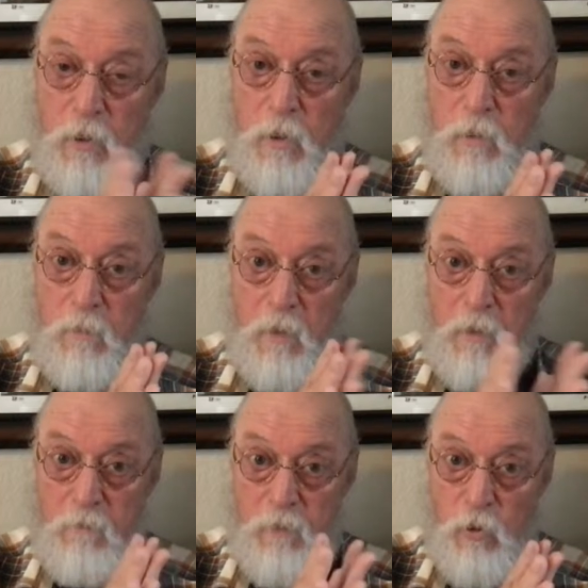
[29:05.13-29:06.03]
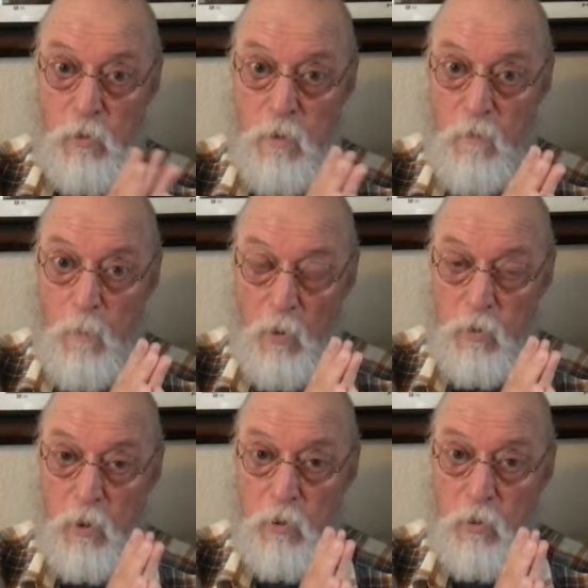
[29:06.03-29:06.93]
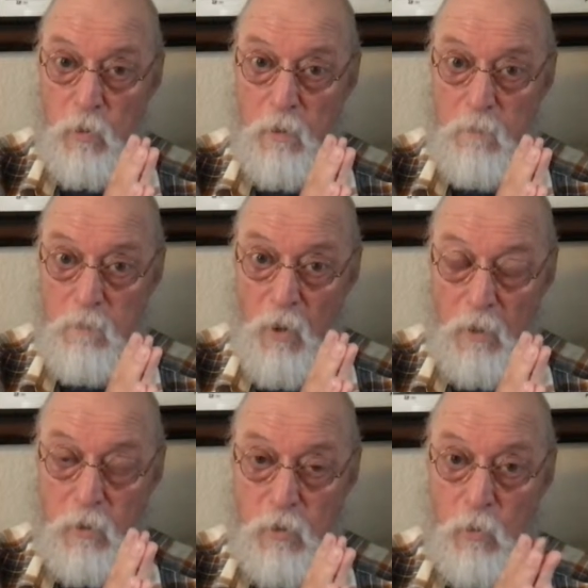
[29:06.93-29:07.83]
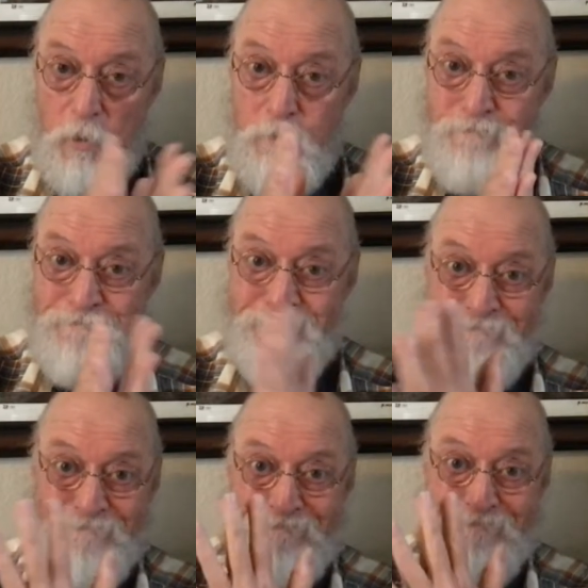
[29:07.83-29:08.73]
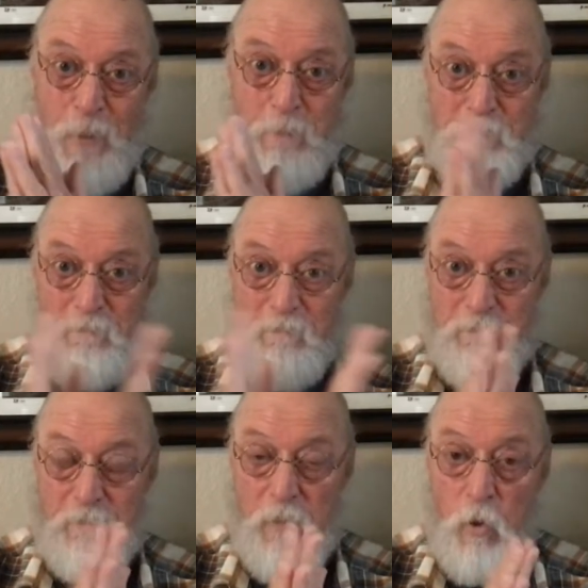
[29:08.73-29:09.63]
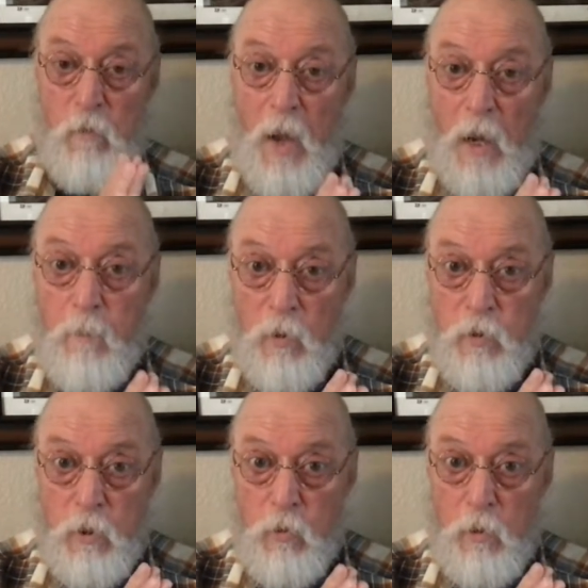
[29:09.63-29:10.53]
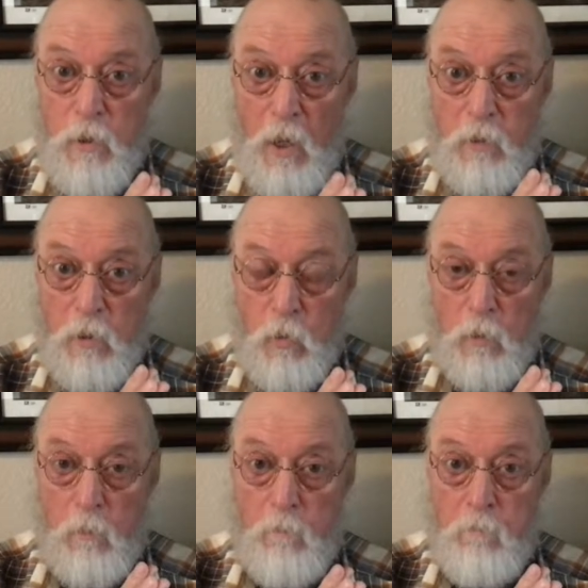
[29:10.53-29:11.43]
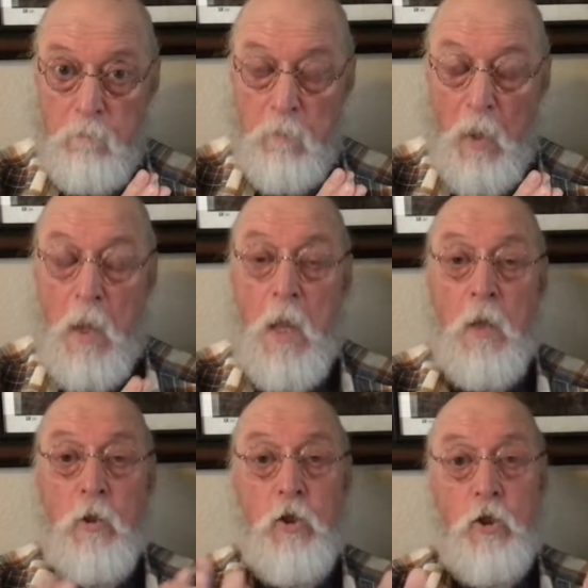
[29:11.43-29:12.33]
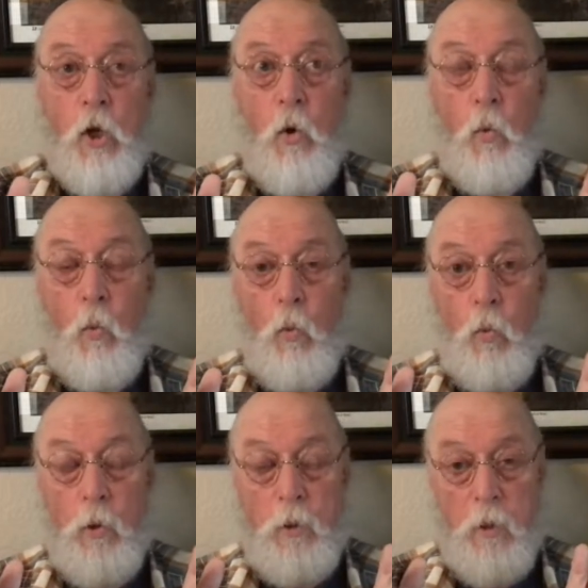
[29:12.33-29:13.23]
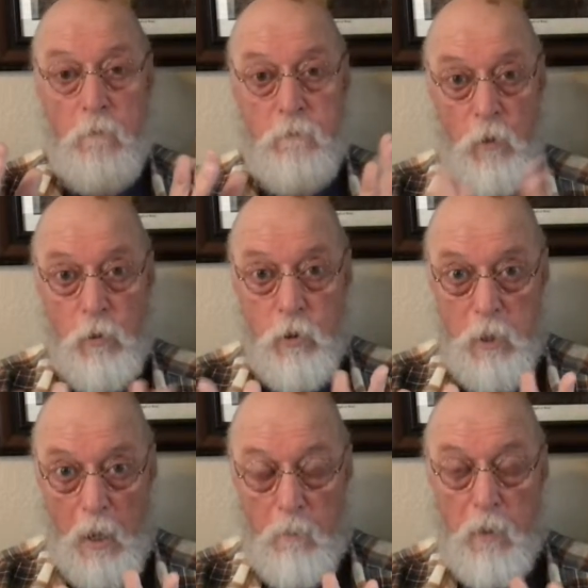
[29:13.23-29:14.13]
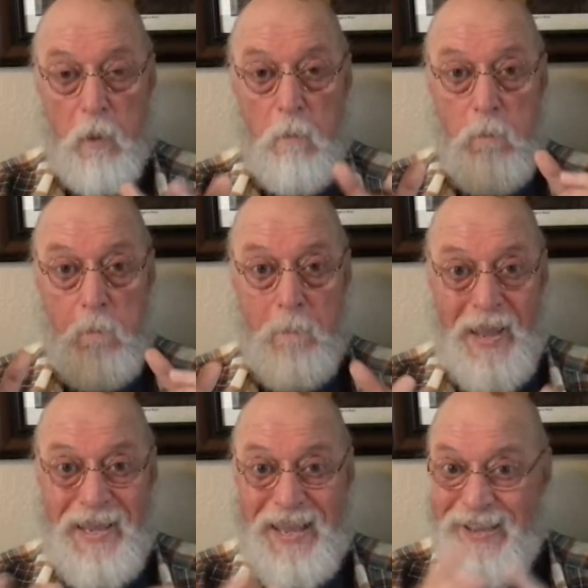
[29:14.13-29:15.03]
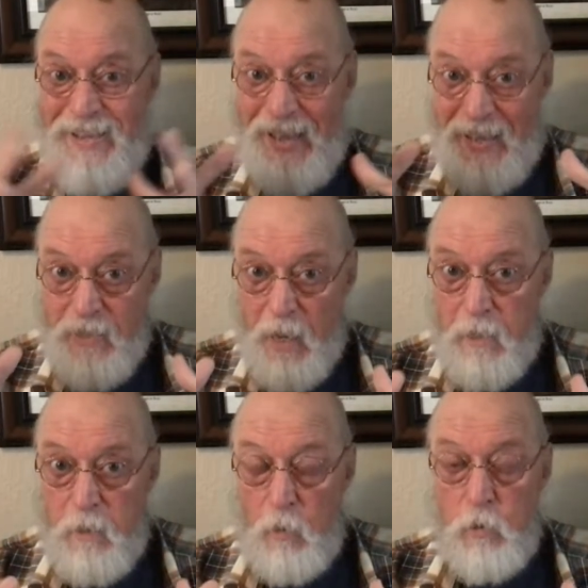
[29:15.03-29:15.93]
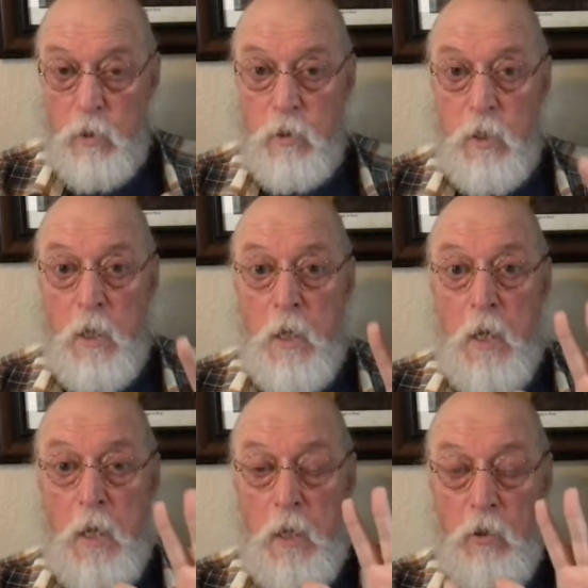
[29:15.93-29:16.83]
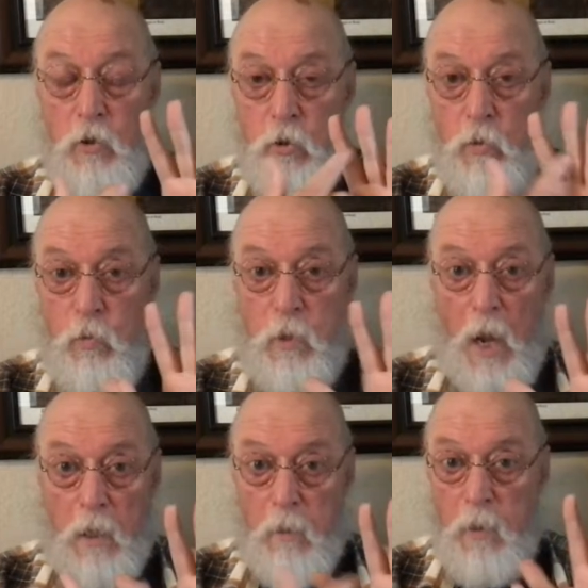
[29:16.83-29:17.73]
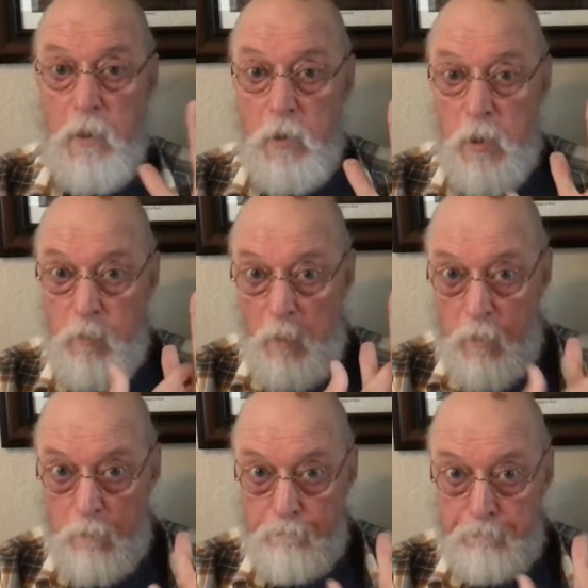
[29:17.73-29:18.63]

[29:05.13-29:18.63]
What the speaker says: to the features of a persecutory thought disorder, yep, you got a persecutory thought disorder. So the first step in making a diagnosis is to document the symptoms.